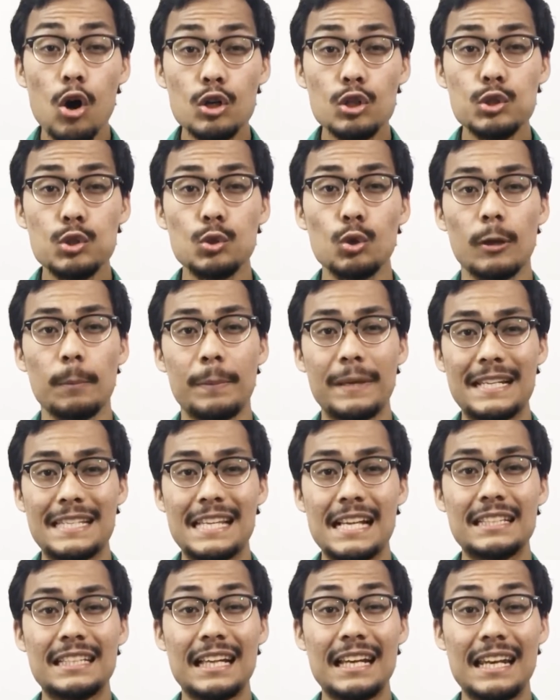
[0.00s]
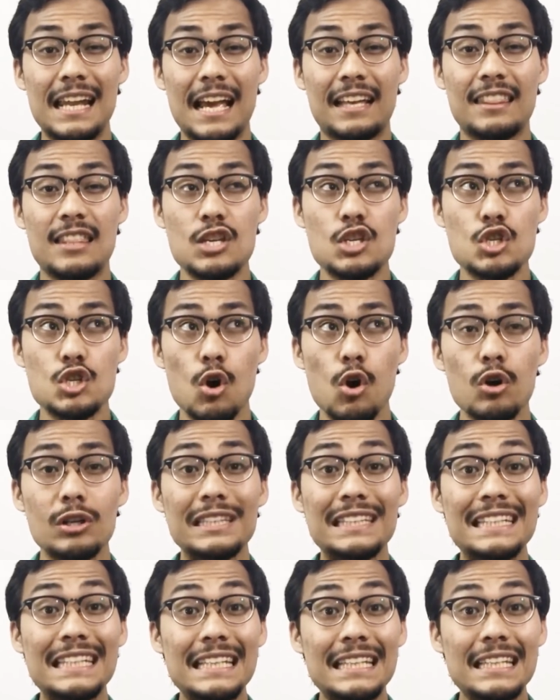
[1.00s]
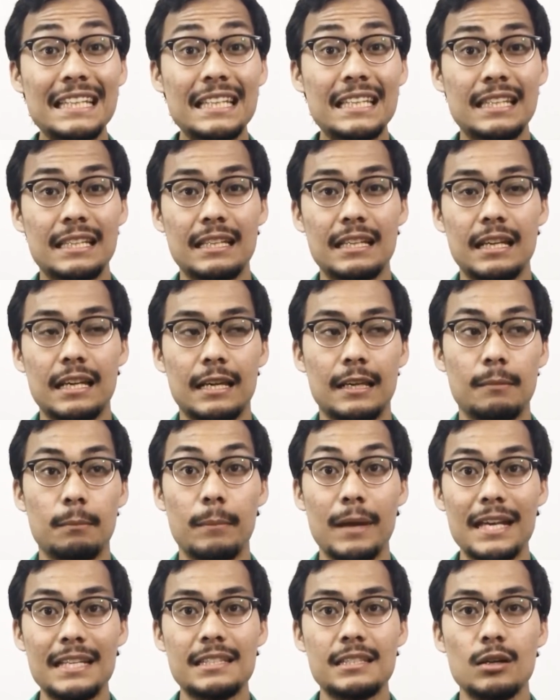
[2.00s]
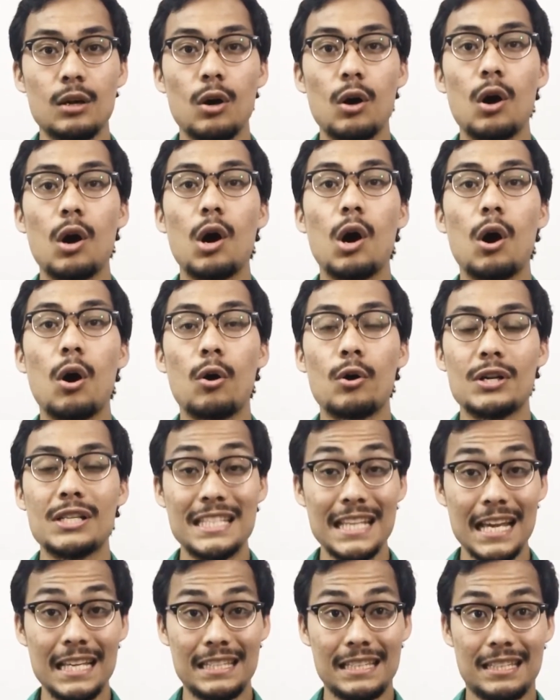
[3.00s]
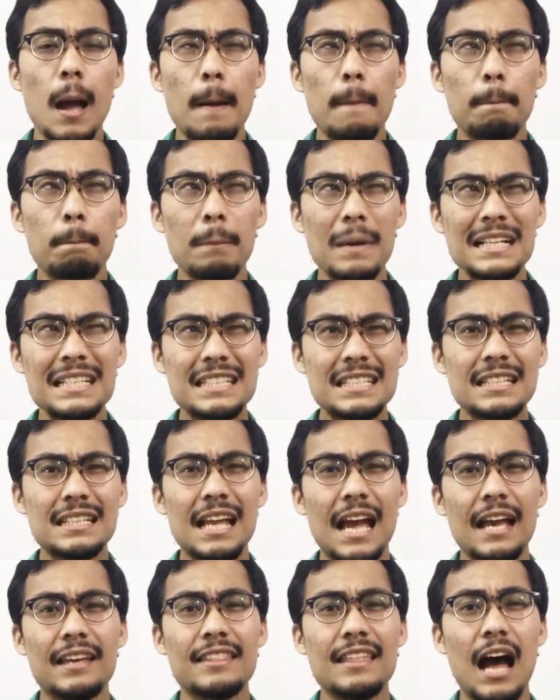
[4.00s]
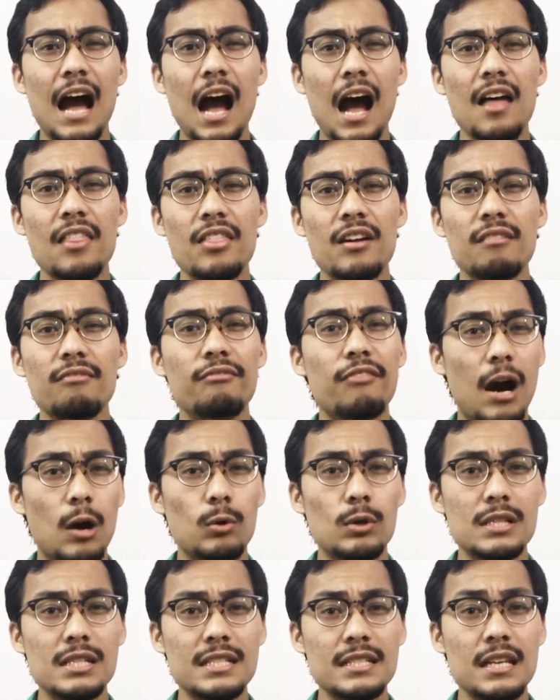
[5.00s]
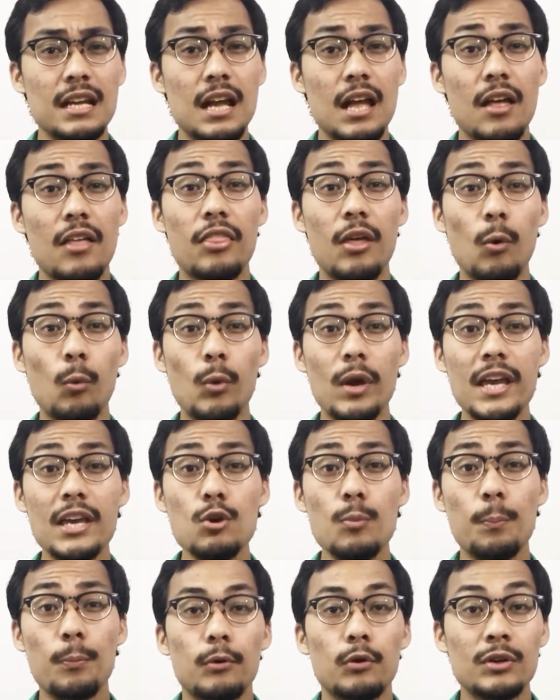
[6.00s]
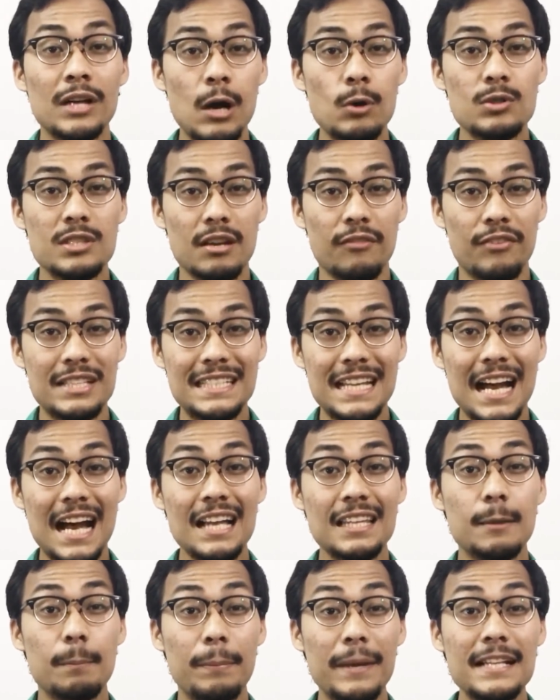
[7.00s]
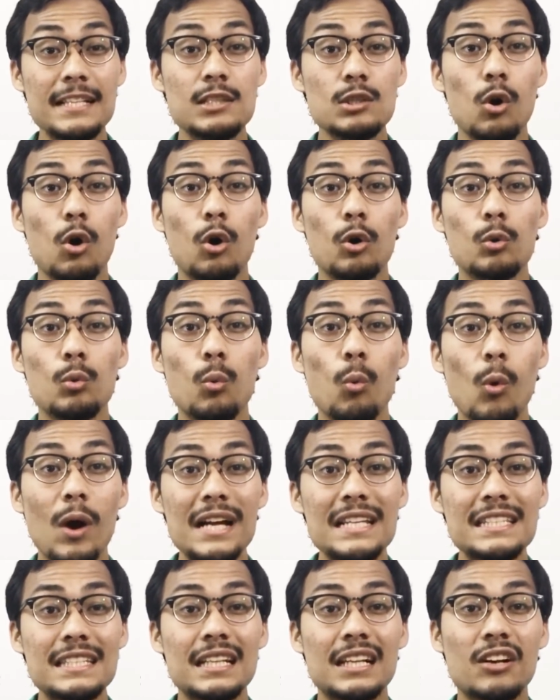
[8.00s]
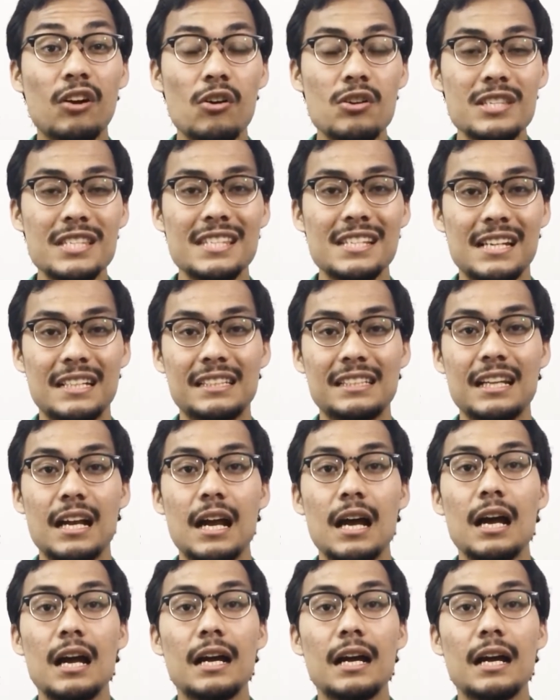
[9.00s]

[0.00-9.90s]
also represents like the short E in bed or set. Much like the other vowels, the way you pronounce a fatHa depends on what consonant